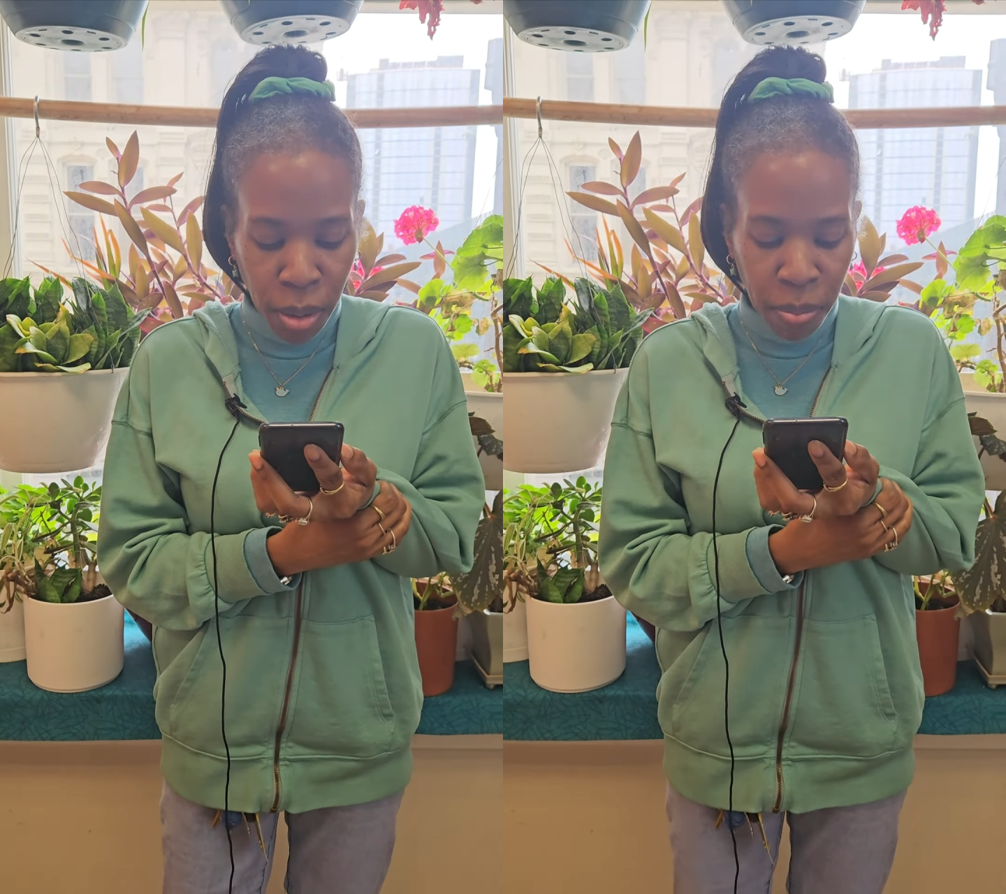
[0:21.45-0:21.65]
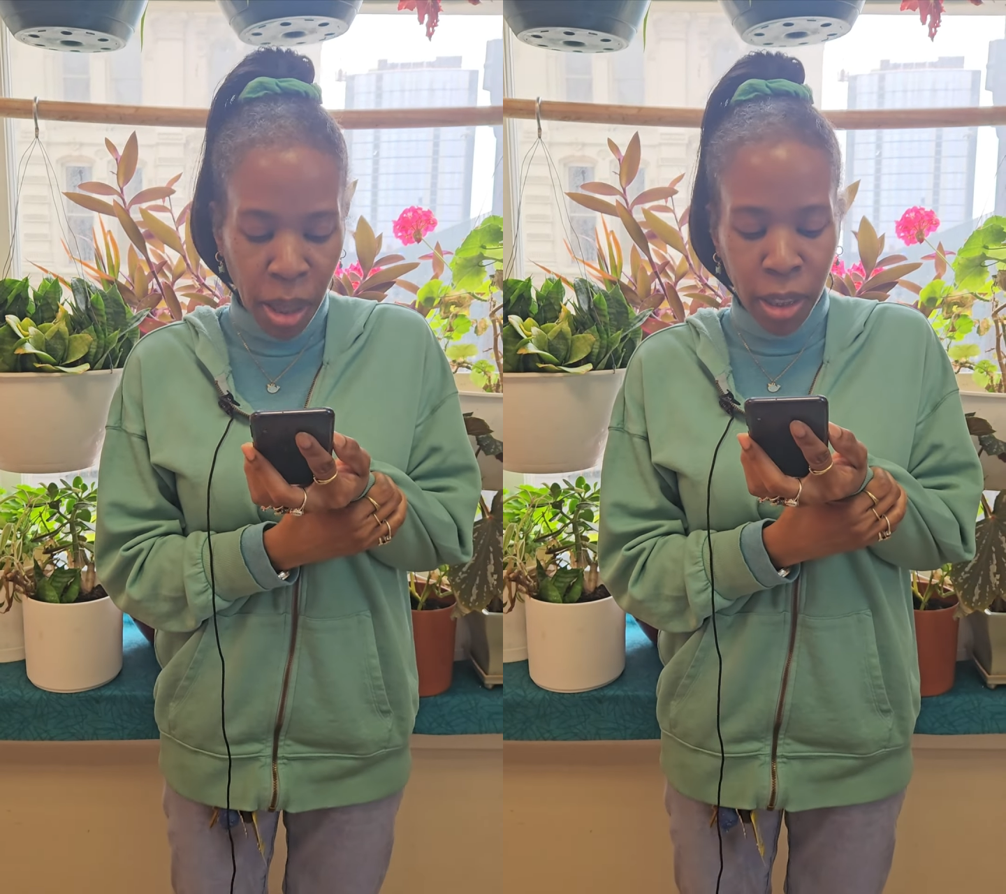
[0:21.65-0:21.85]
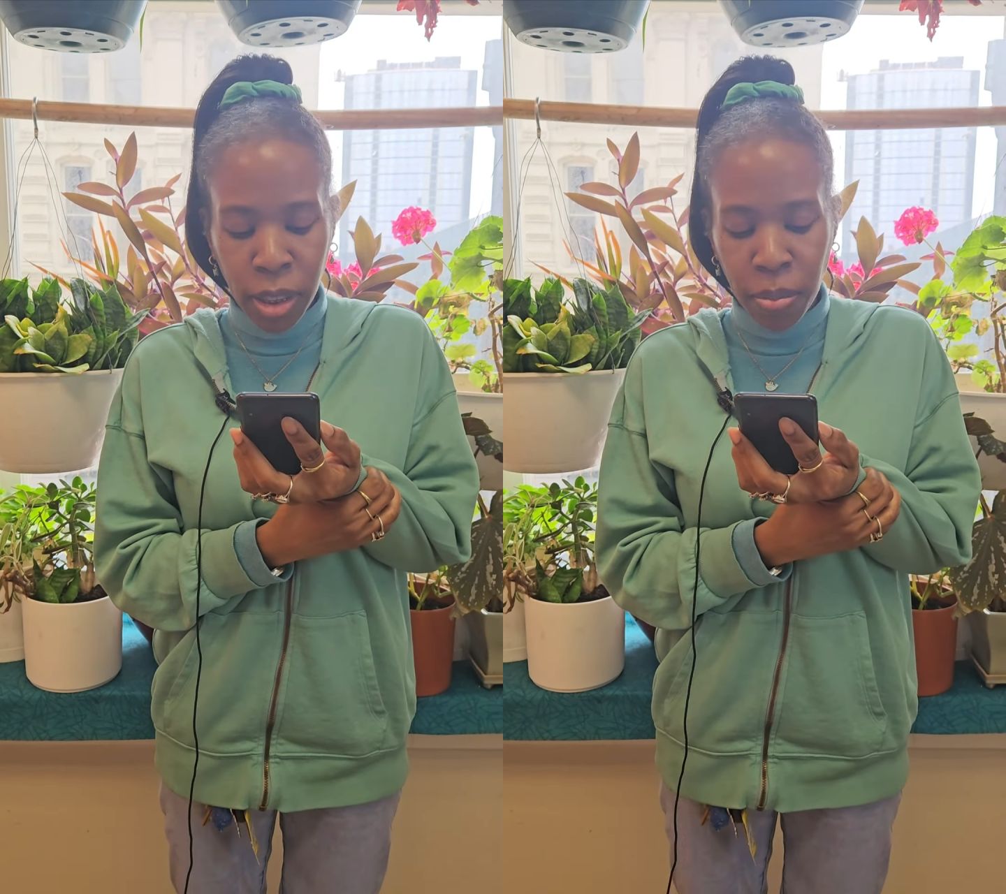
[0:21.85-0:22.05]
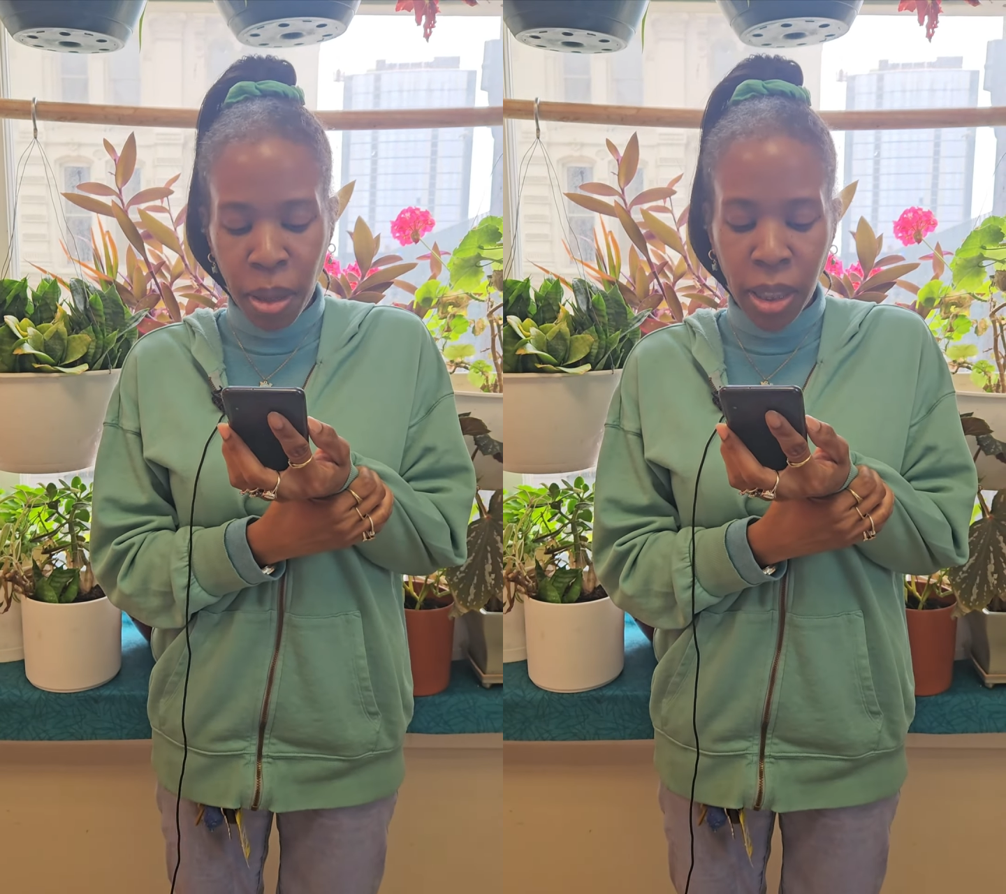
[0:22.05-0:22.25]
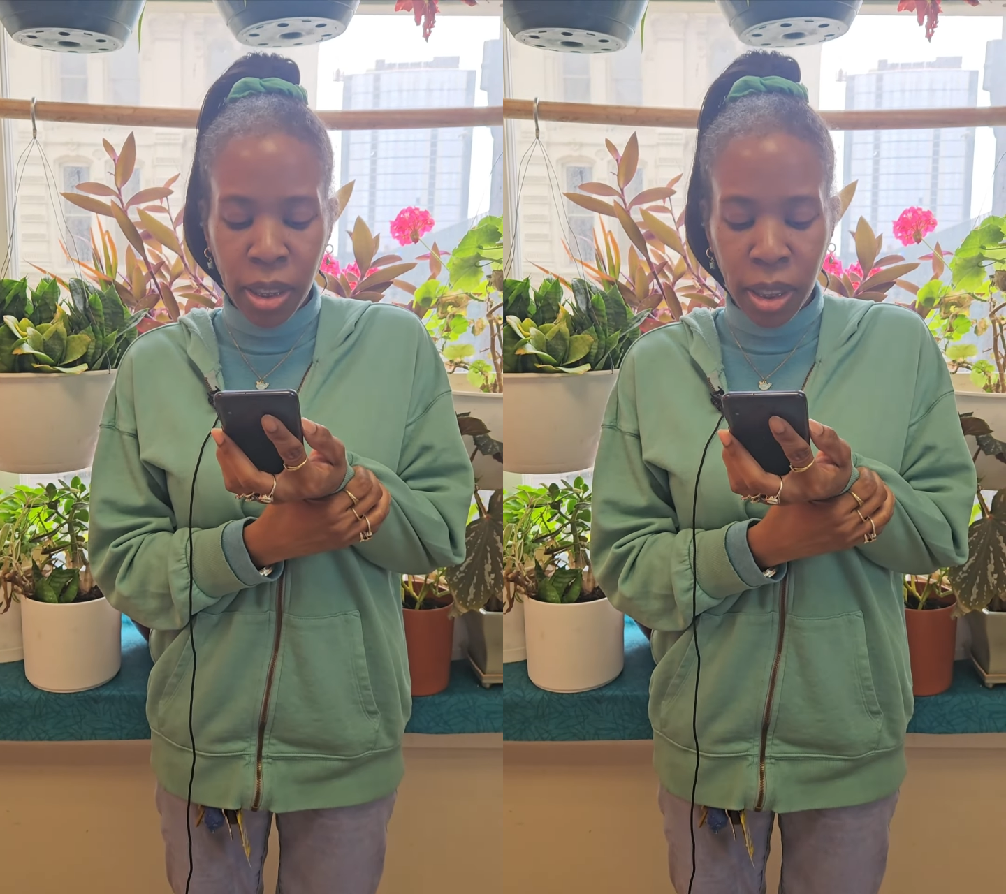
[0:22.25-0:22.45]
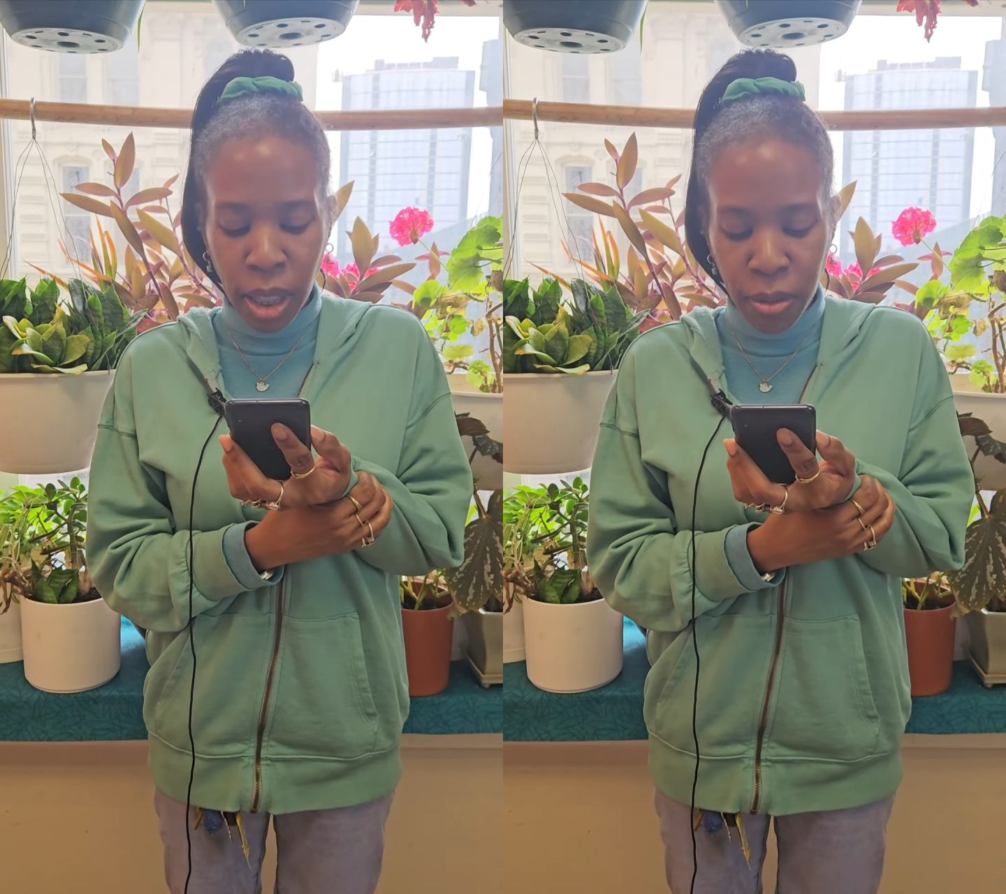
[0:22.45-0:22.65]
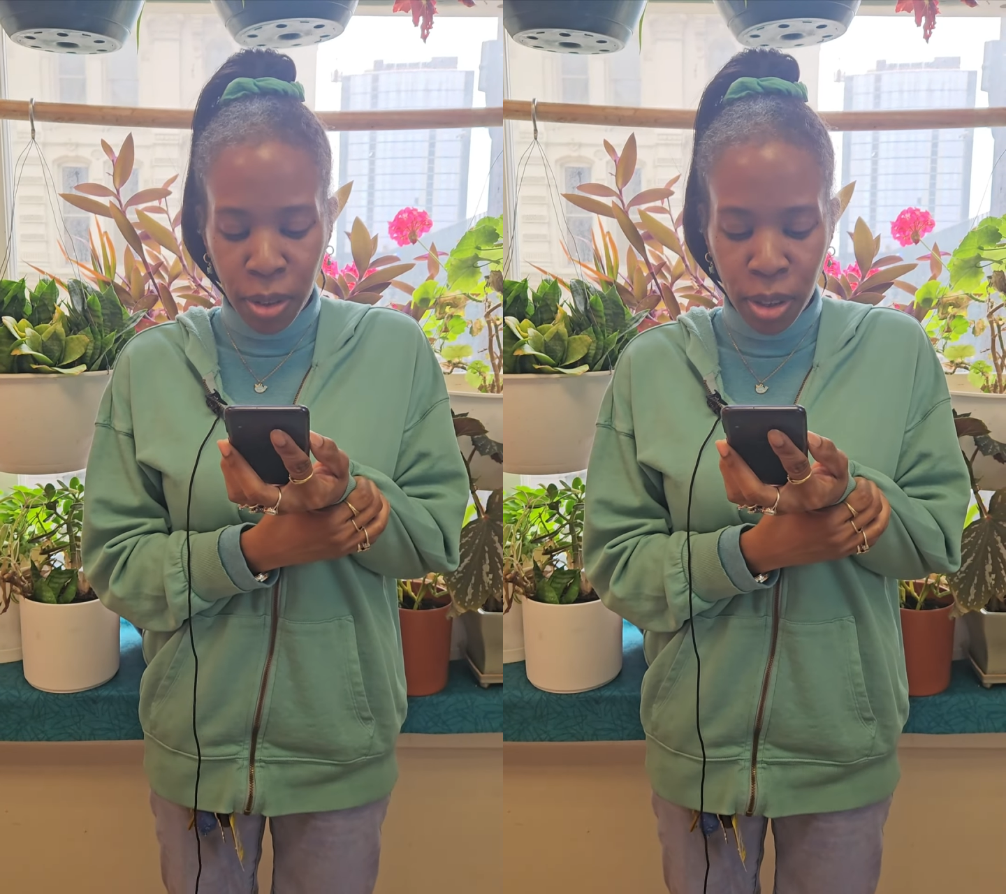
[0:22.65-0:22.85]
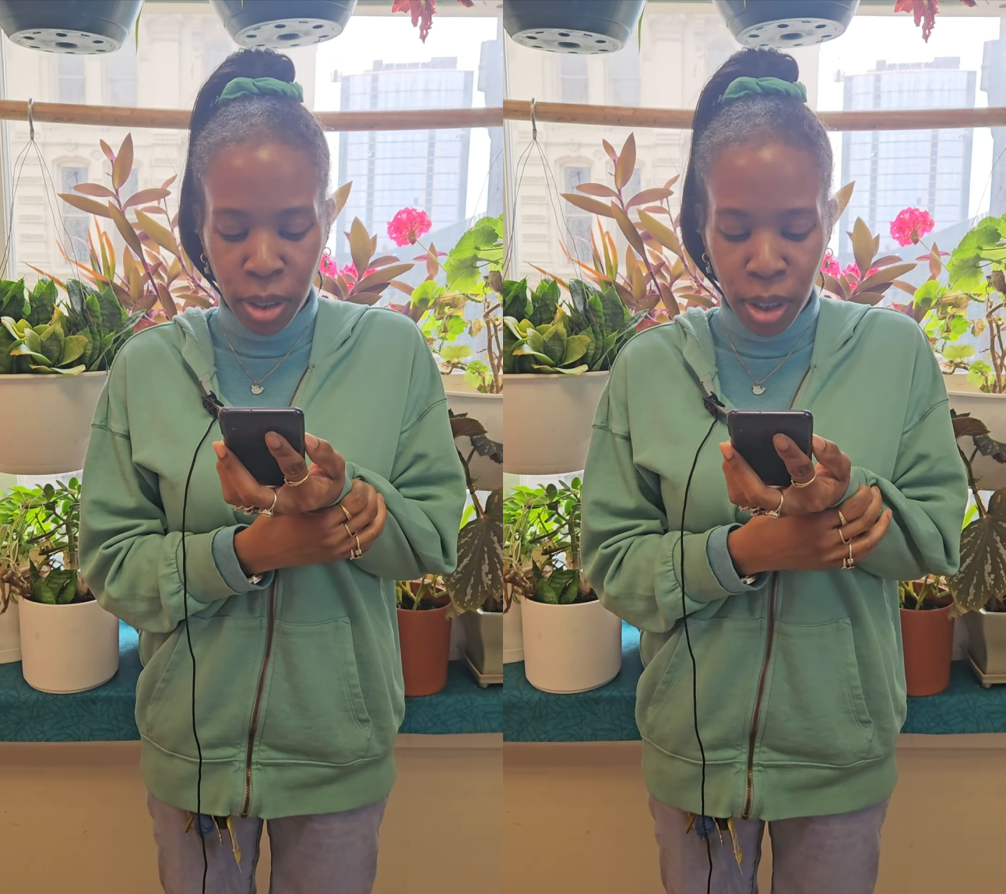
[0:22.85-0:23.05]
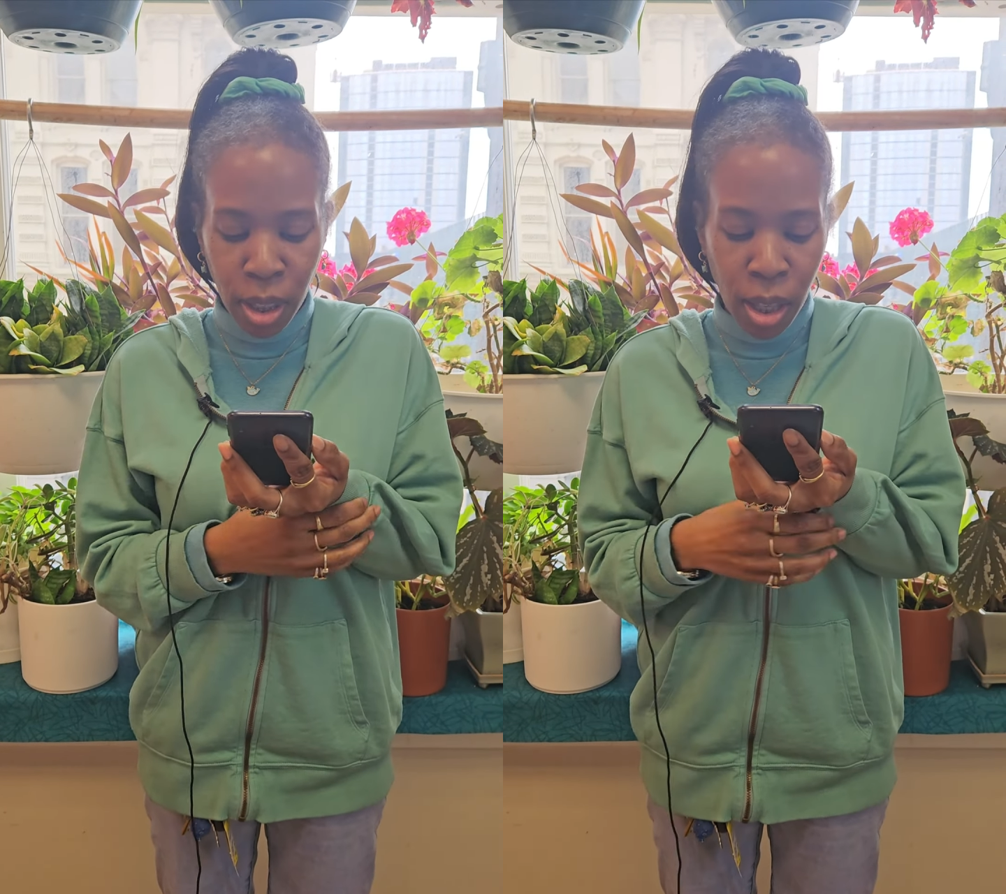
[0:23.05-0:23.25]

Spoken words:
makes the best givers.